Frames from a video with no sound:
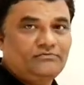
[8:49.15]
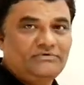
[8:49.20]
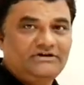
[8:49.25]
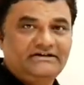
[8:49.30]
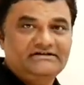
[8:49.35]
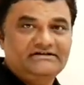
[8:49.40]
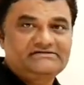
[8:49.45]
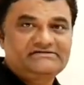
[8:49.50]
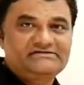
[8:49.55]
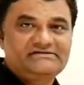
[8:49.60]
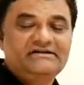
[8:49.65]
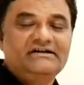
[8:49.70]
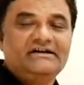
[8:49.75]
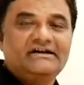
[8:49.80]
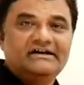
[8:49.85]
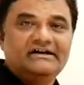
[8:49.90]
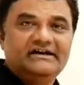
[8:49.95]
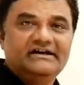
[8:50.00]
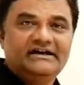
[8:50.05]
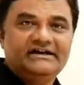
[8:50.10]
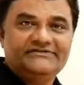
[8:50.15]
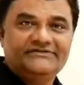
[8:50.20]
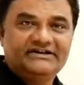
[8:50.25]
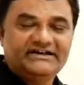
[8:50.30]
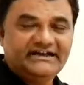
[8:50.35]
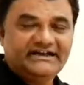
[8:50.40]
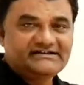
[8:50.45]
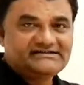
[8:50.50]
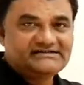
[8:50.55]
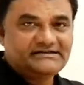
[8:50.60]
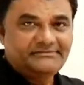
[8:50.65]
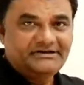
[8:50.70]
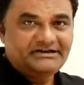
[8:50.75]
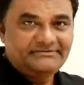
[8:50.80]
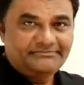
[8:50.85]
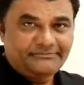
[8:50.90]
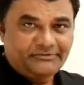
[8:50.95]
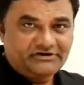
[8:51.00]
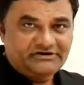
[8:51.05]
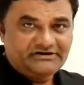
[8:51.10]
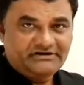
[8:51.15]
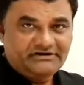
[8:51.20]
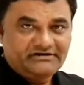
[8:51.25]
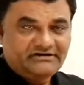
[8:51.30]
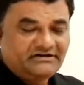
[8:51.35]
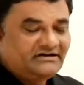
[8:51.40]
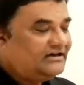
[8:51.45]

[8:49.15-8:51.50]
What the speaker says: One is, it will take some input,